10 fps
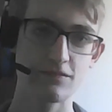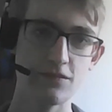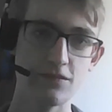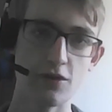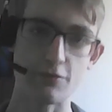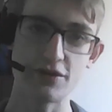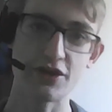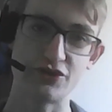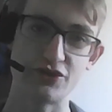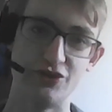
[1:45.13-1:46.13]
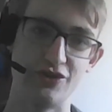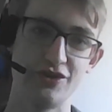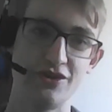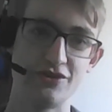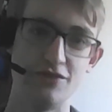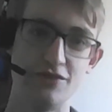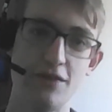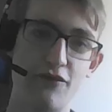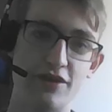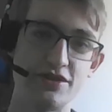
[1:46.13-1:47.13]
Now, production log. So you may
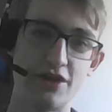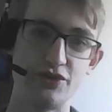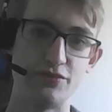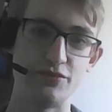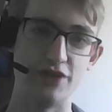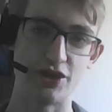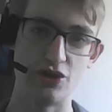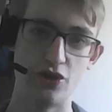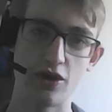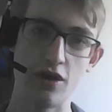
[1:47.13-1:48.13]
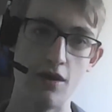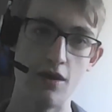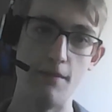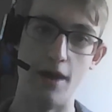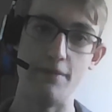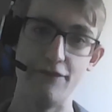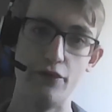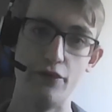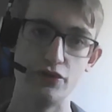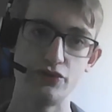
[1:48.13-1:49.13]
have already started your production log, but be
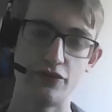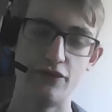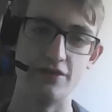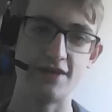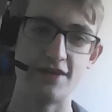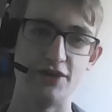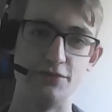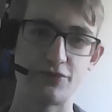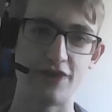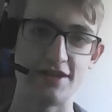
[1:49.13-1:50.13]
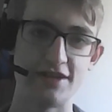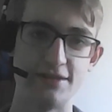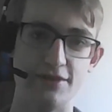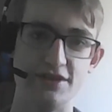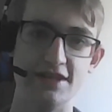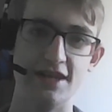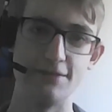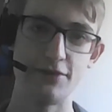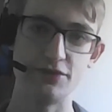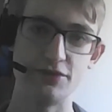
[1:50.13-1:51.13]
shortful to actually progress in as much detail as
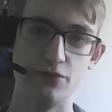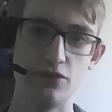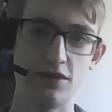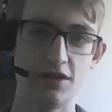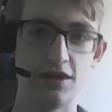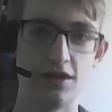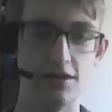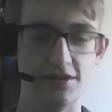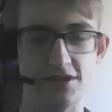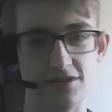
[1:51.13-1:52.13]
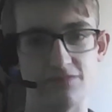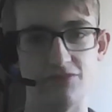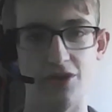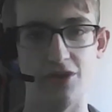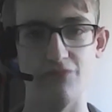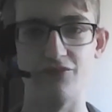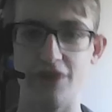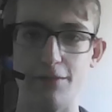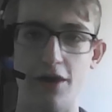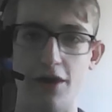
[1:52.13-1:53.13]
possible, as this is
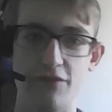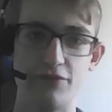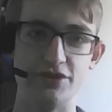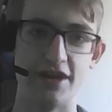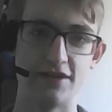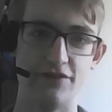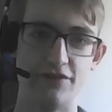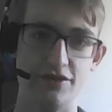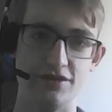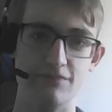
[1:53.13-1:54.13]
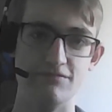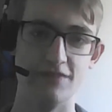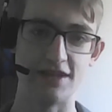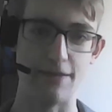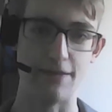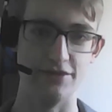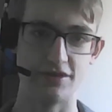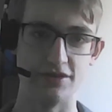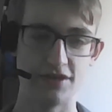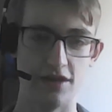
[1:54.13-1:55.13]
really part of your project as far as the examiners are
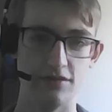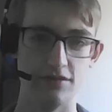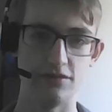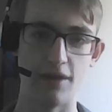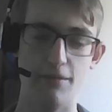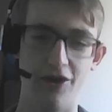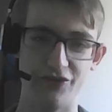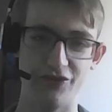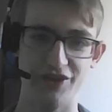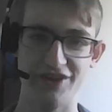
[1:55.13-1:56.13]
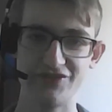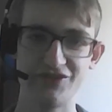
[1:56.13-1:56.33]
concerned. You get marked on this.